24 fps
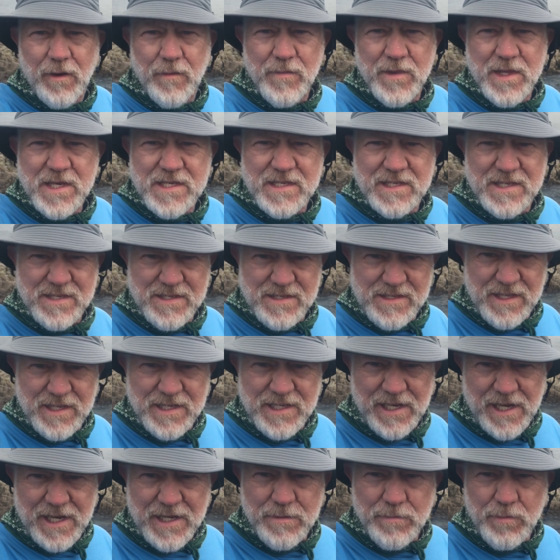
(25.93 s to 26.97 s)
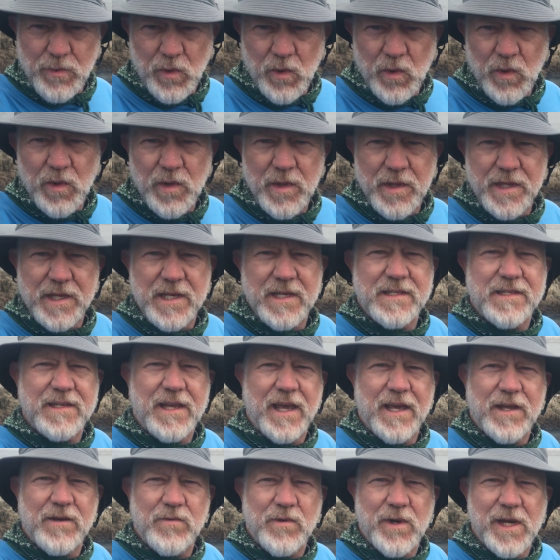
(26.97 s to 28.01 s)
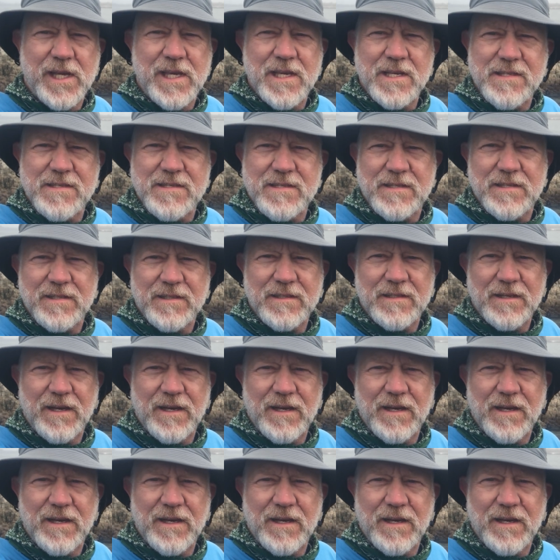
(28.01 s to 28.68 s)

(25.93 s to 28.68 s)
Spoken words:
This is the tide pool that Ed Ricketts,